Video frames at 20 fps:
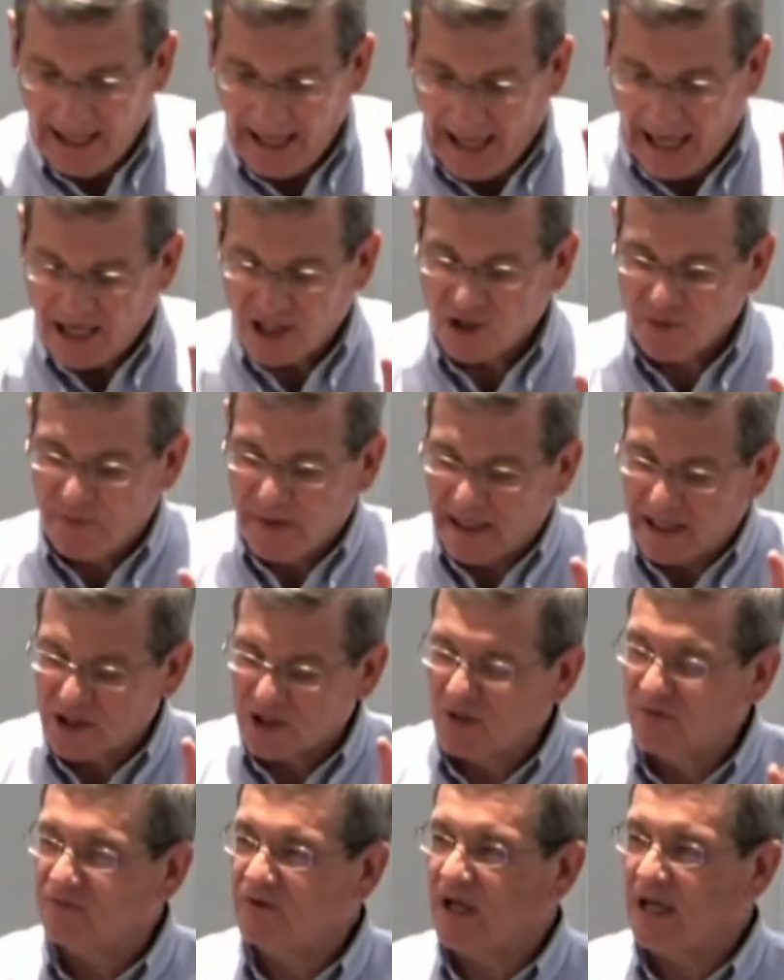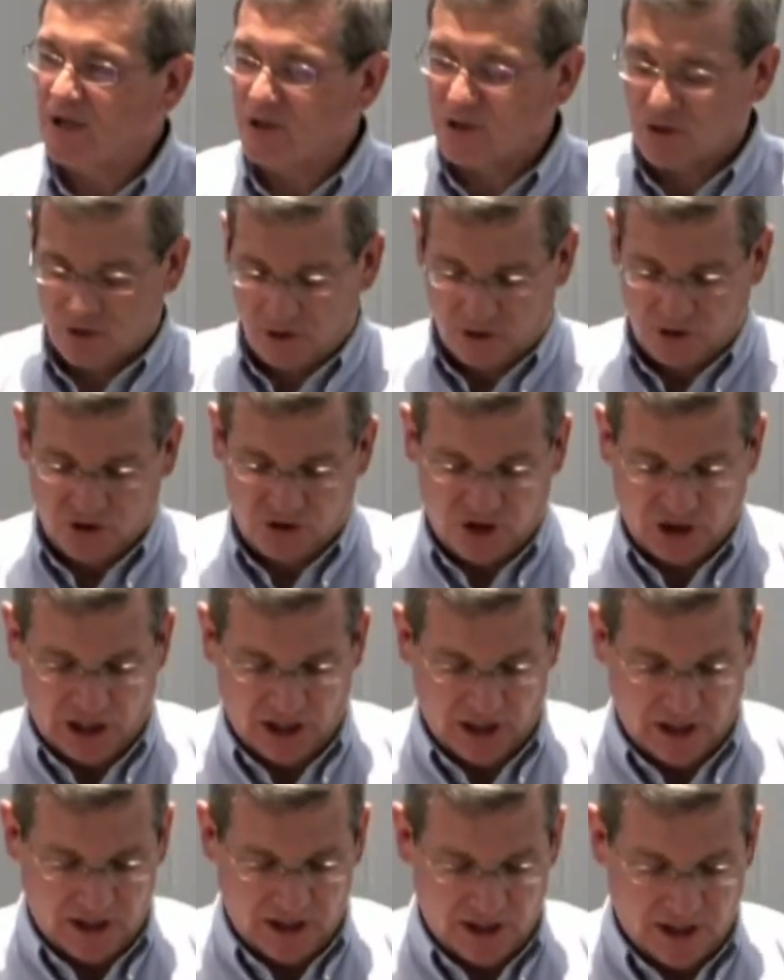aspects of nature
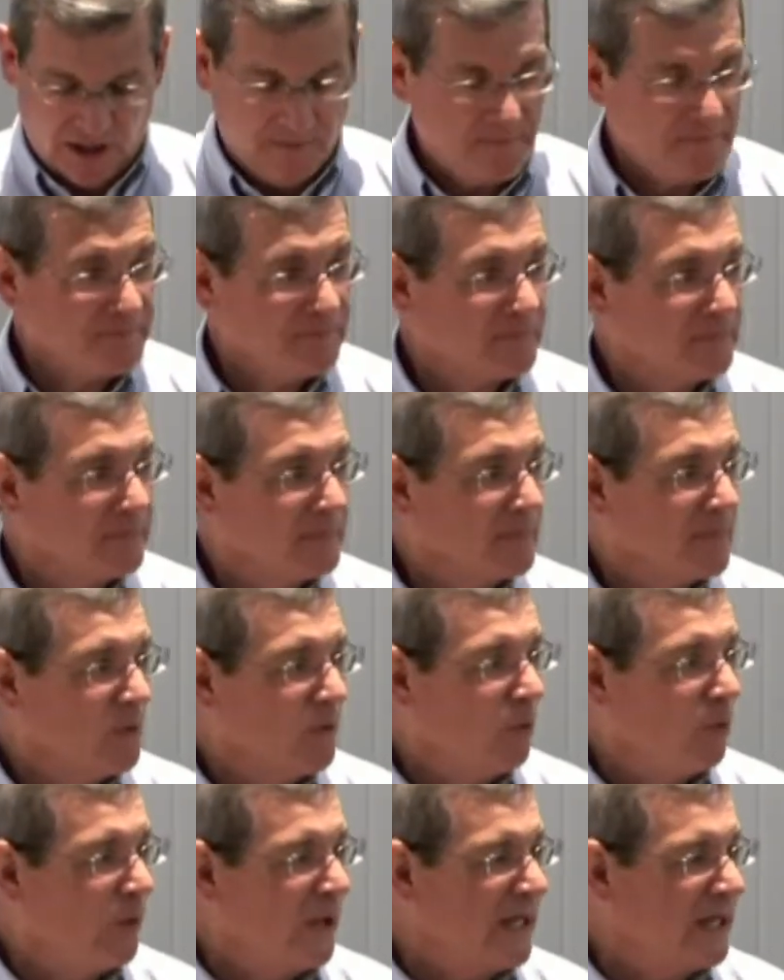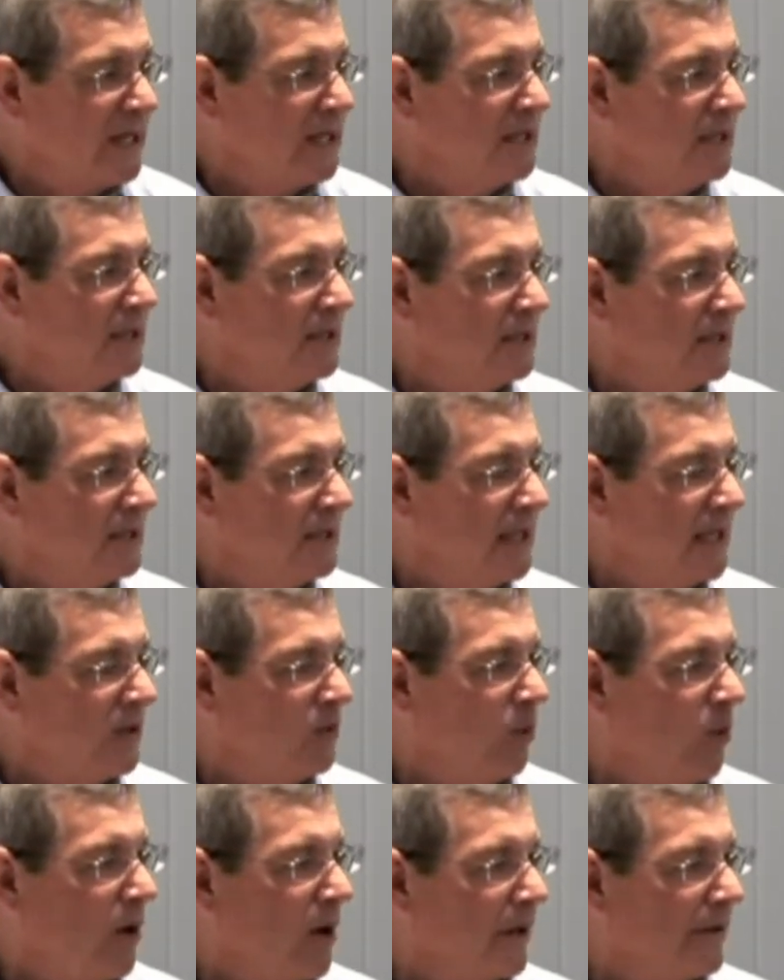sun, wind, and
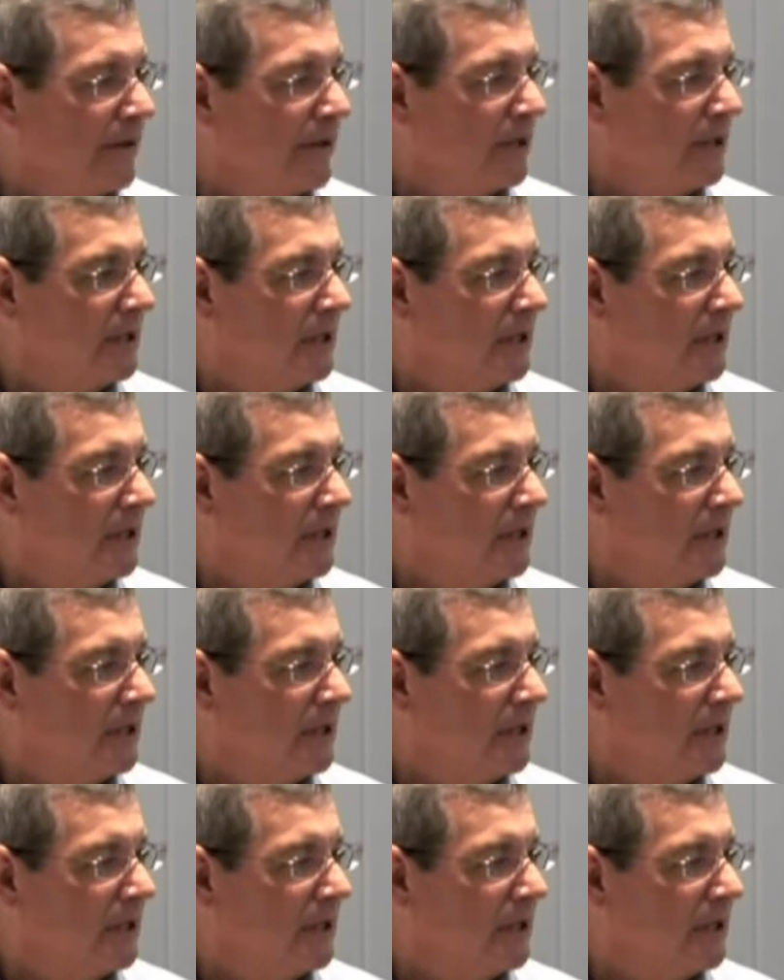water.